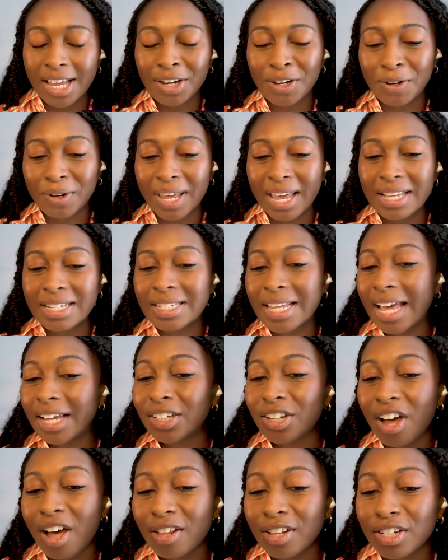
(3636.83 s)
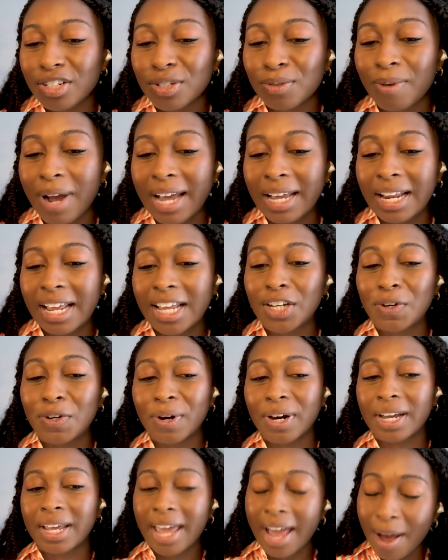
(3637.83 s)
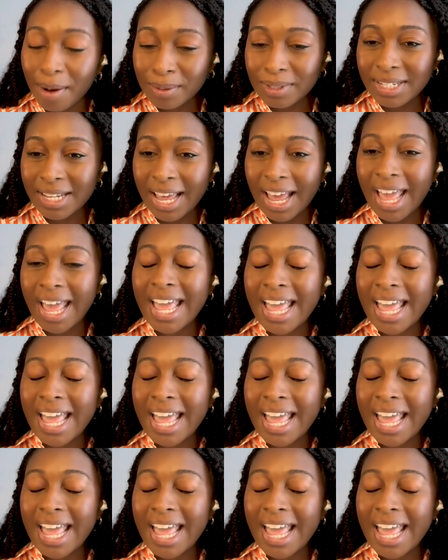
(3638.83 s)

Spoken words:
and you'll get $10 right in your account.